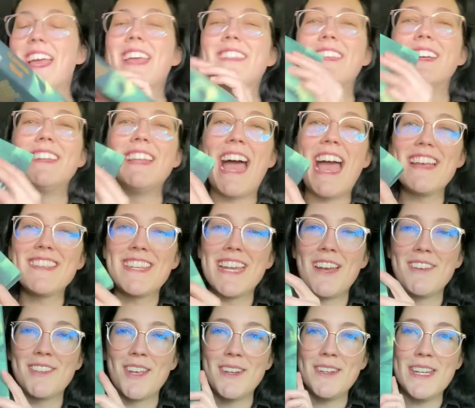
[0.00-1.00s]
The Last
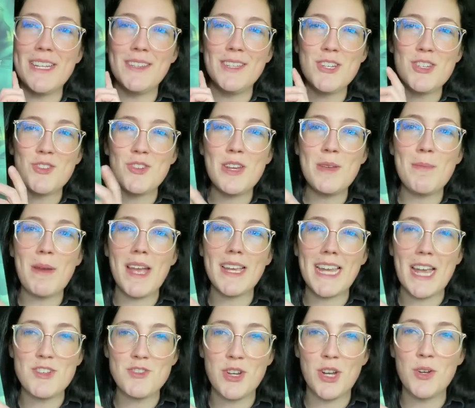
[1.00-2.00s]
House on Needless Street by
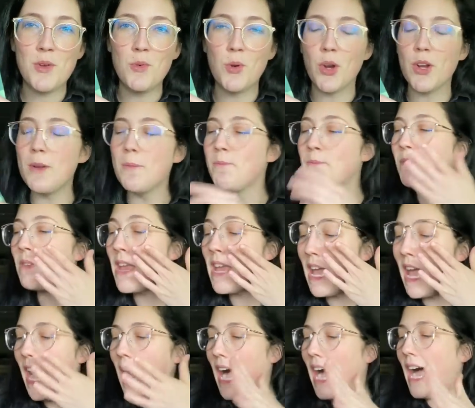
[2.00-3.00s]
Catriona Ward.
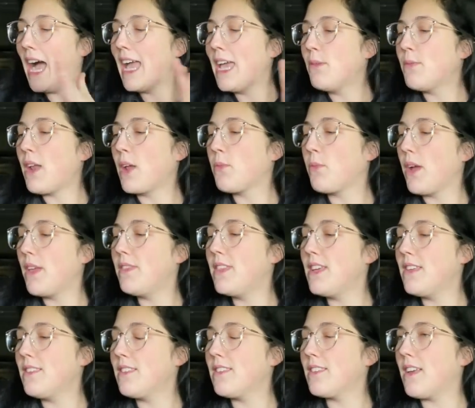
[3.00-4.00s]
When I read
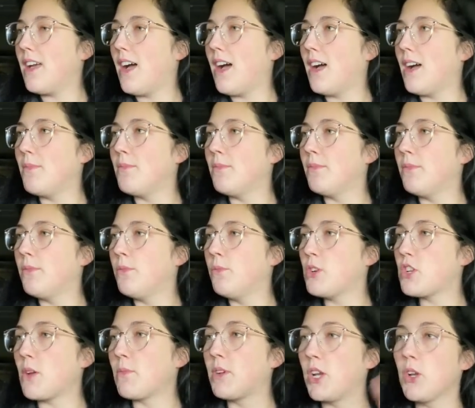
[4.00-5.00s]
this,
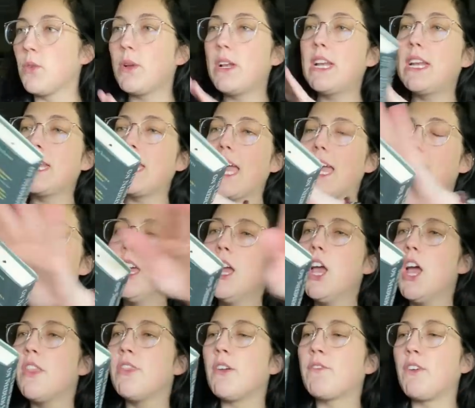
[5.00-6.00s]
which I'm gonna read it again,
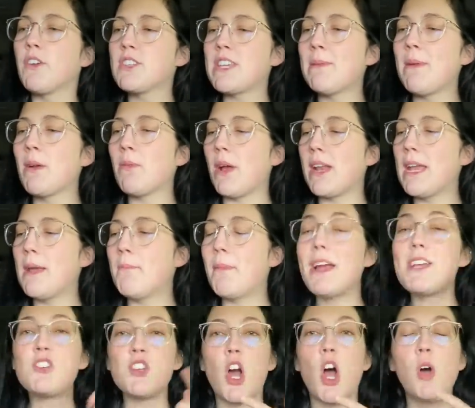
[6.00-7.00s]
the first time I read it,
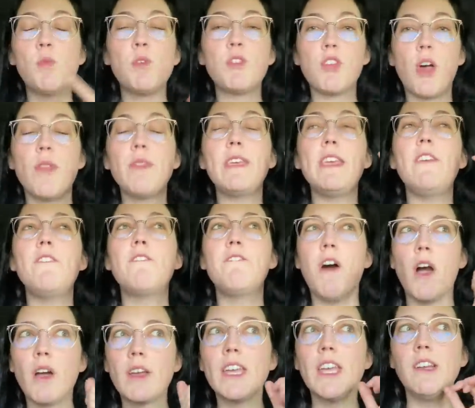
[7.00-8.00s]
my jaw was on the
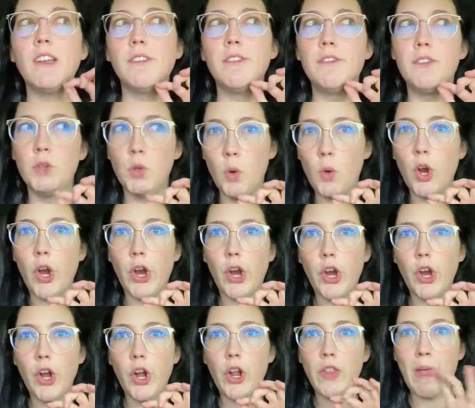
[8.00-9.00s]
fucking floor.
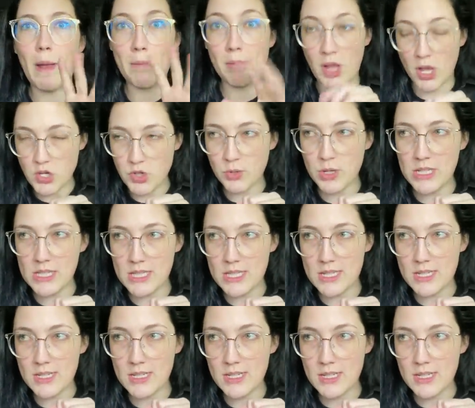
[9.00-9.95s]
That plot twist.